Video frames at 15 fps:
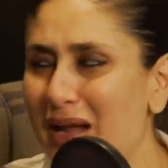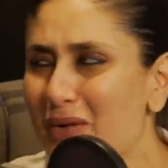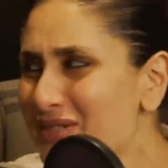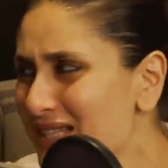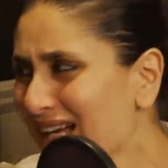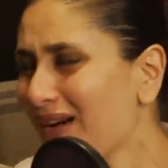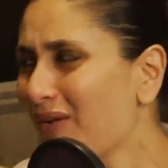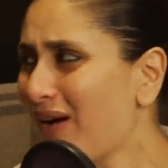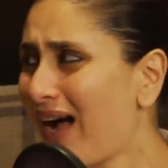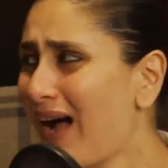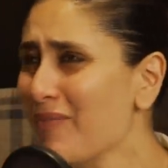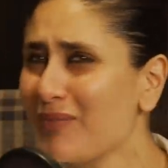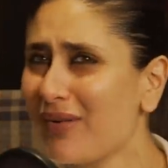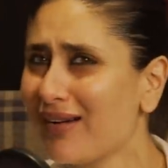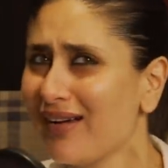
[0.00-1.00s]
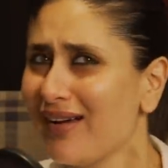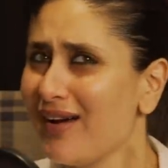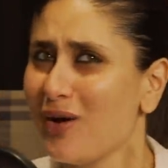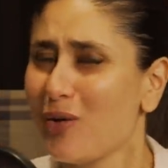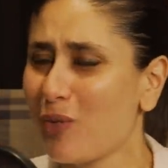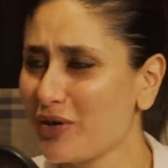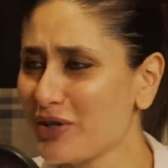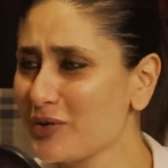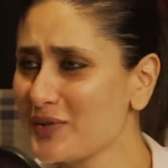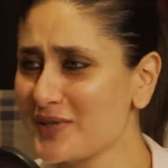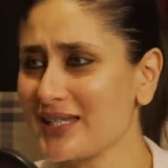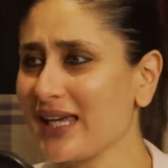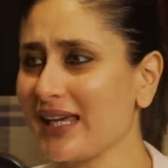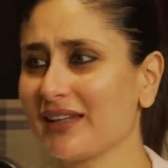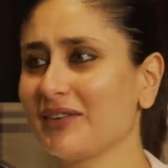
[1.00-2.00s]
And I was like, what are you
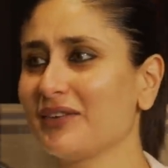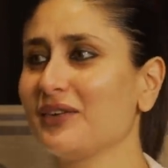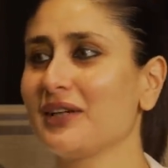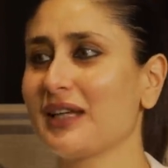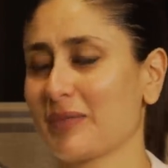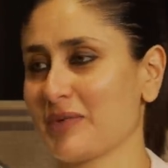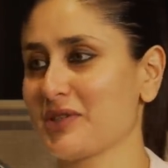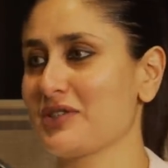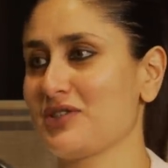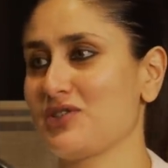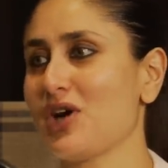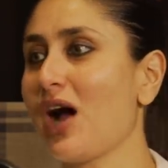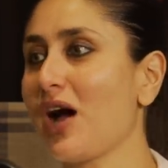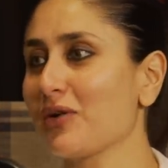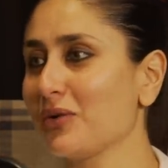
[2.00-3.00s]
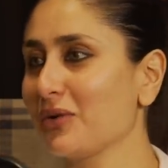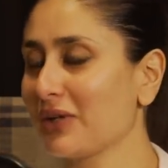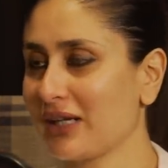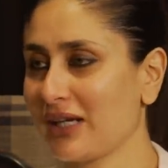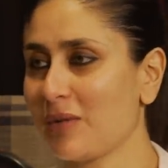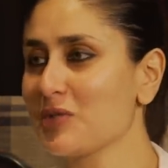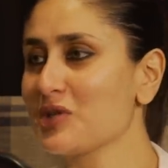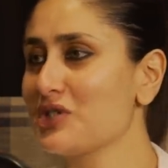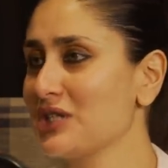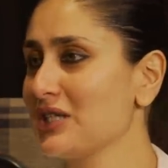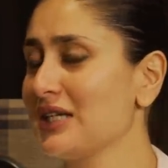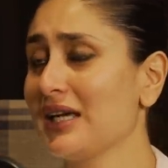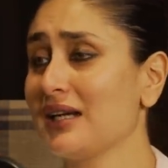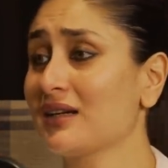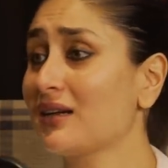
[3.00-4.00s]
saying? You know, like, because Shah Rukh and Amit
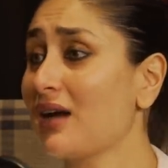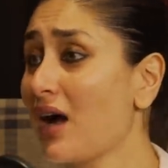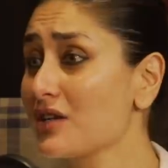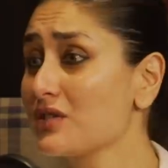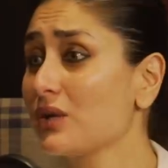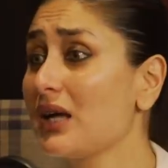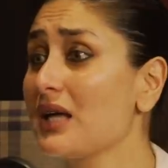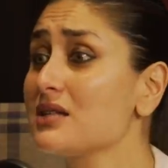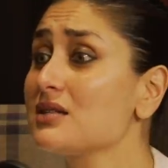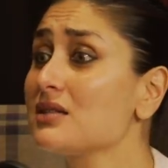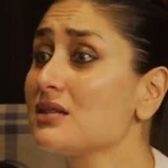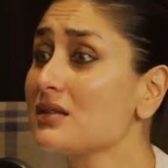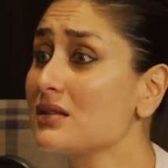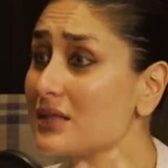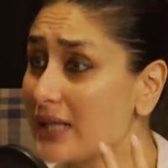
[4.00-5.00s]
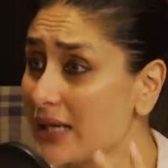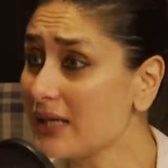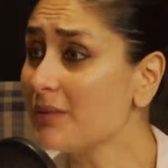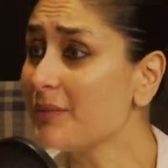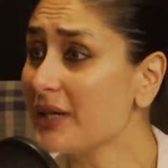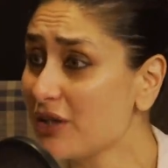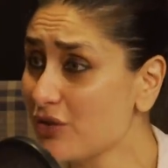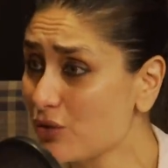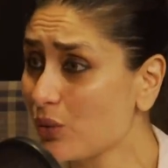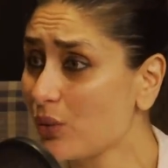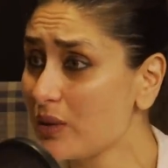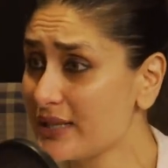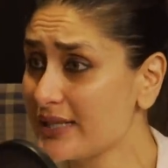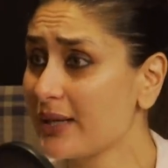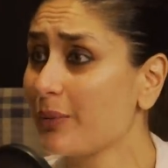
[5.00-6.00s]
Ji and Kajol had tailor-made
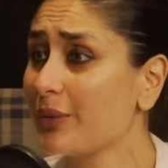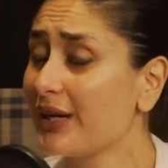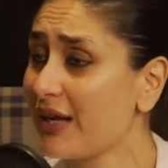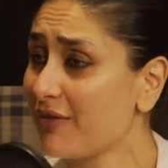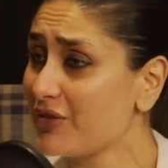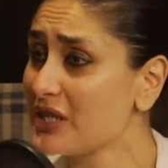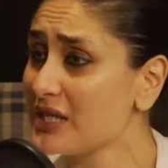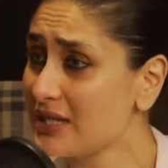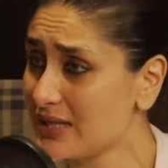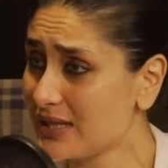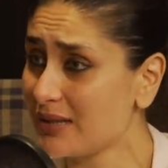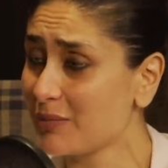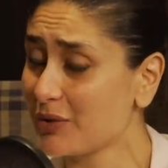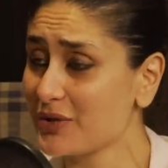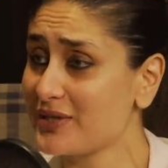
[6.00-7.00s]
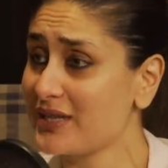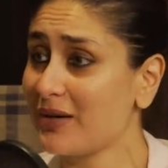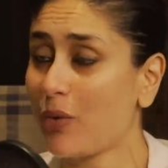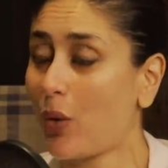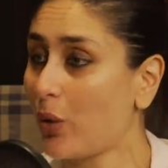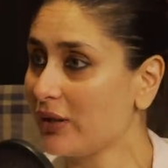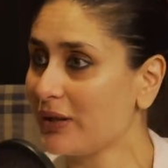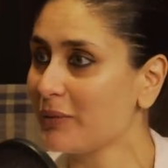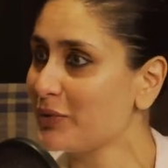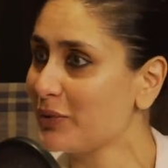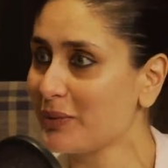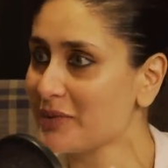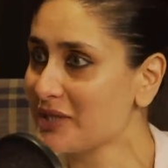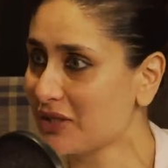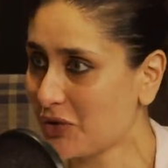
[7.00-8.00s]
roles. They were in every scene because all they were
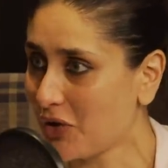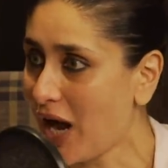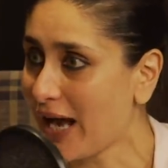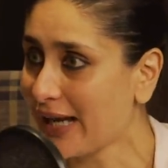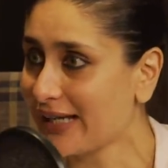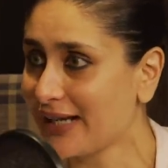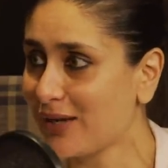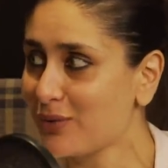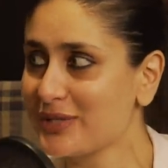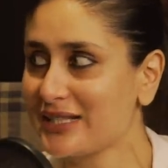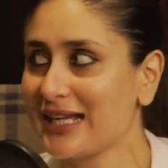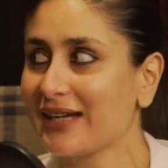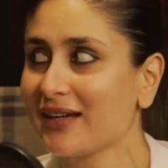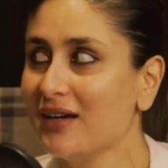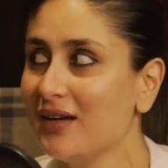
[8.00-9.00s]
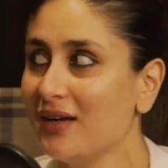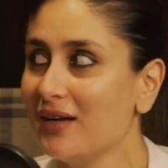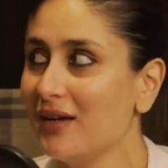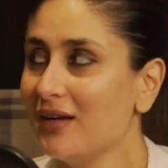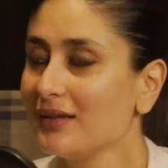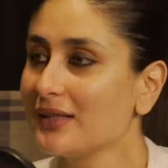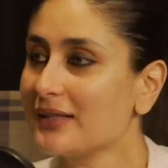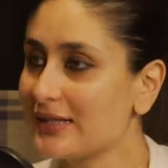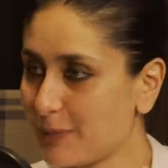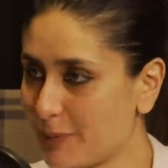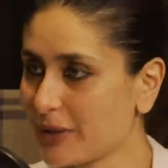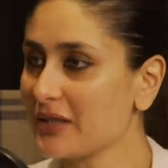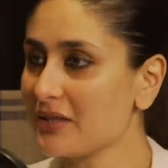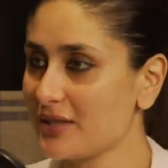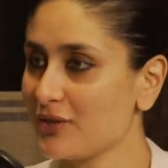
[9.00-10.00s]
doing was crying. And I was like, the
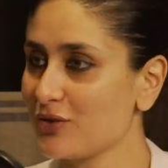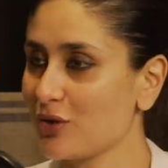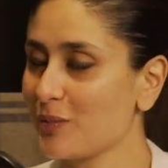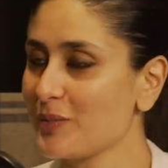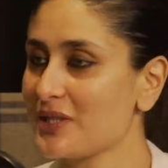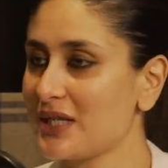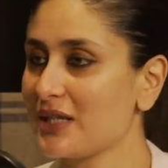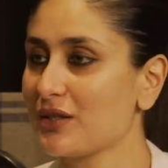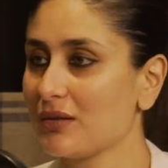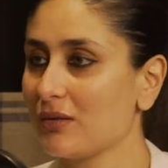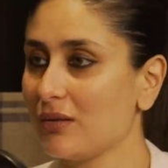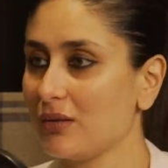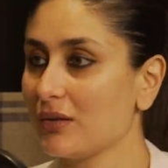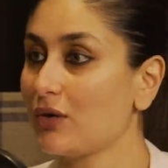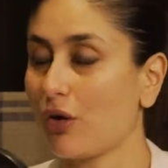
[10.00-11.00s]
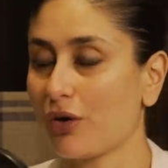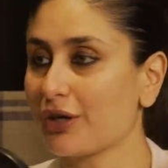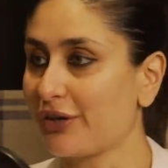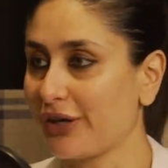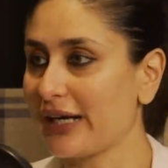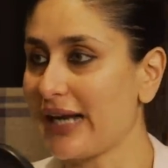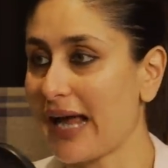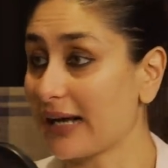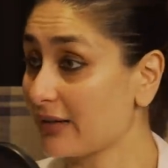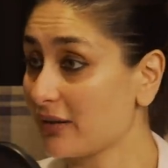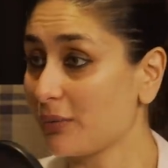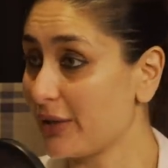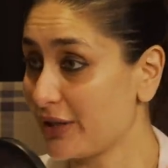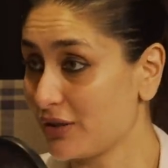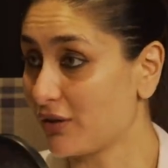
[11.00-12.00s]
typical syndrome is that you're a great
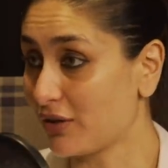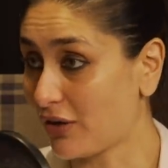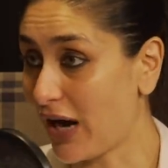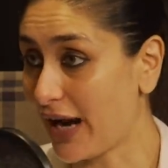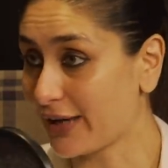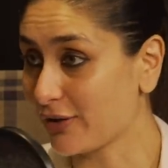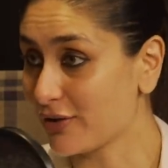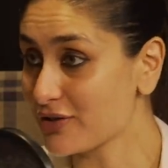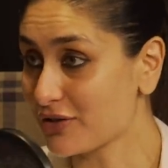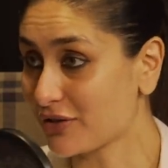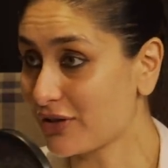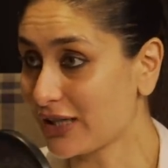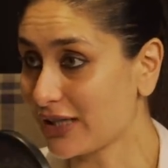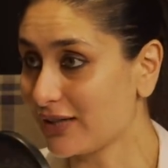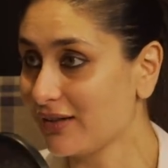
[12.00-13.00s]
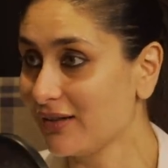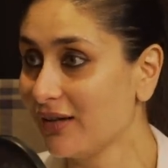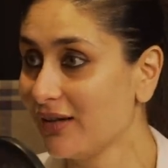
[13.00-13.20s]
actor when you're crying on screen.